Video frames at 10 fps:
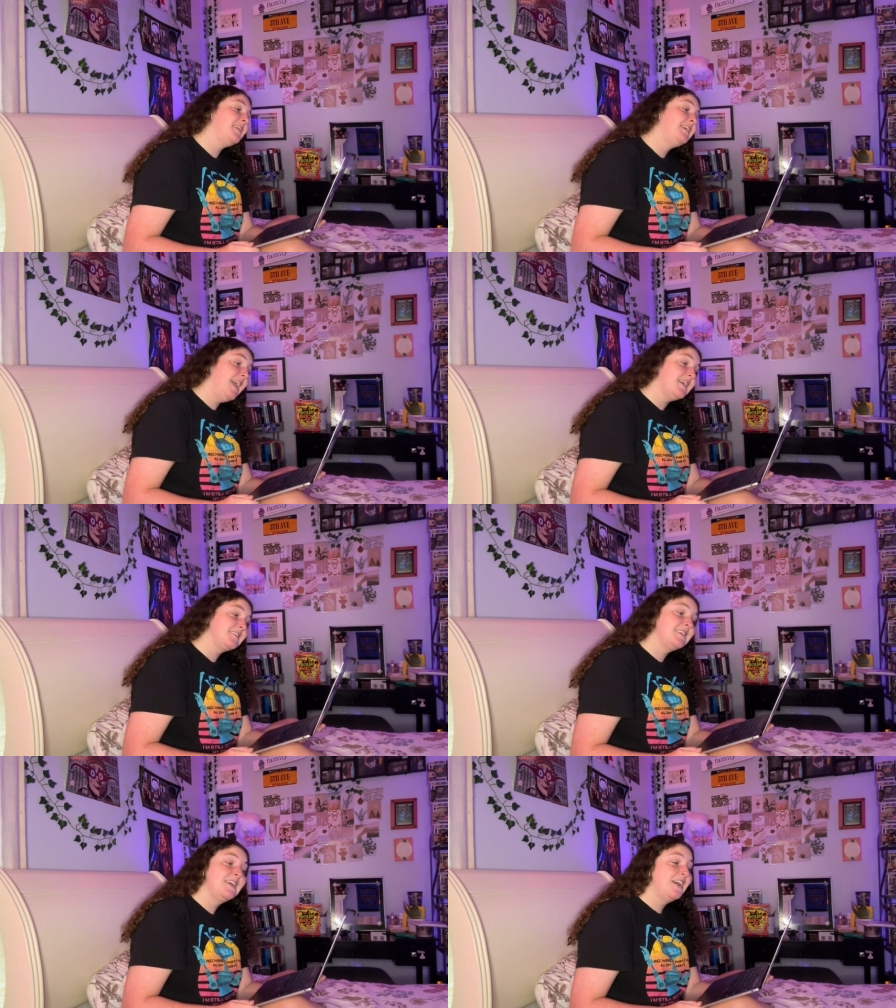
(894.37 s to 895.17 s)

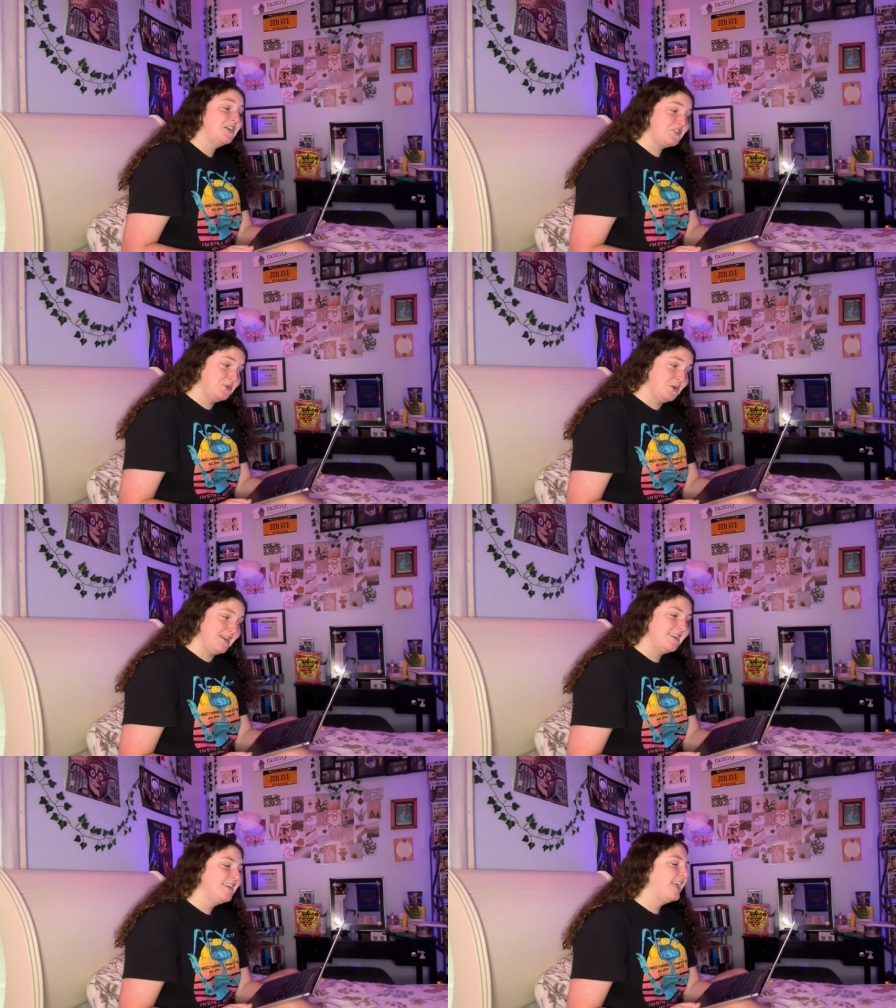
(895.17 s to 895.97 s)
Yes,
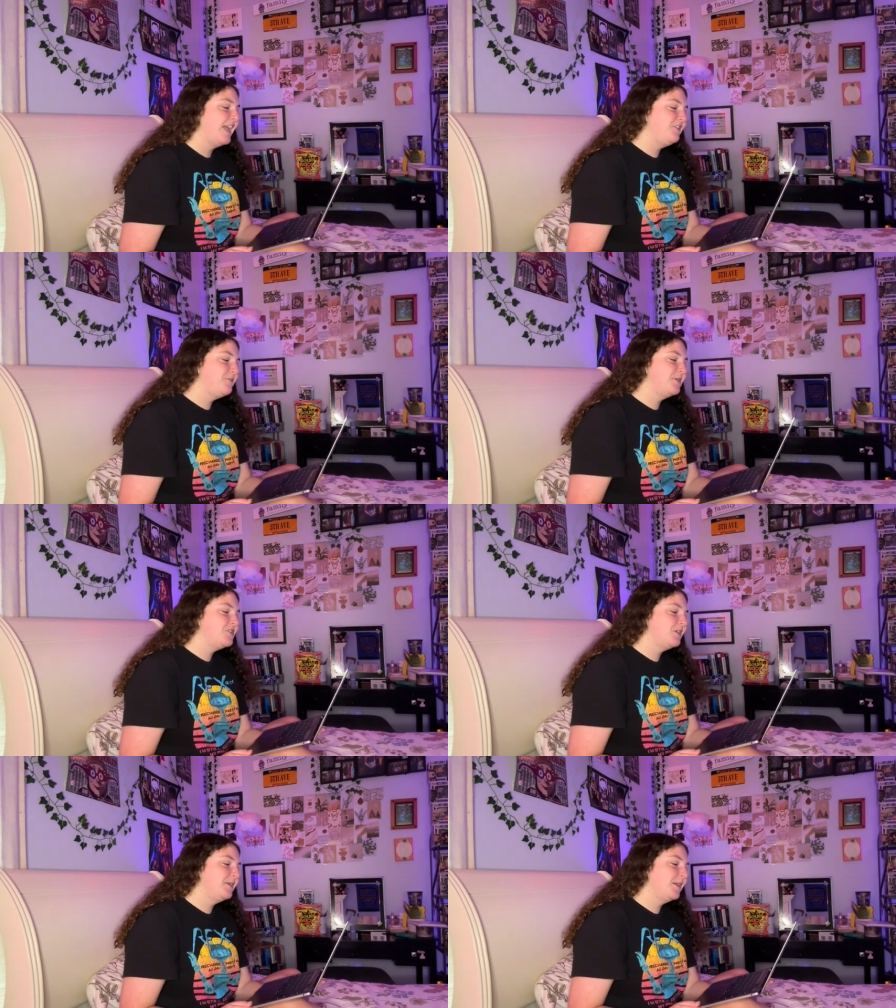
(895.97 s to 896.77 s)
Adore. If you've been
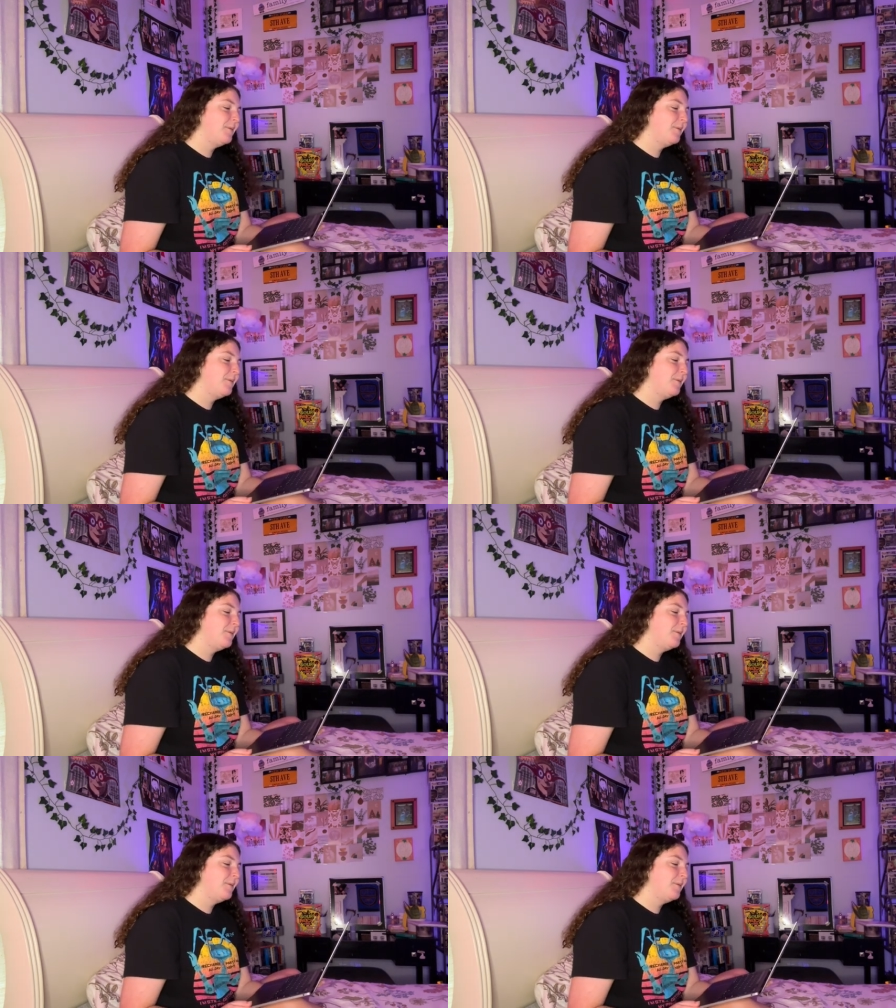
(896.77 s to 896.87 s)
dreaming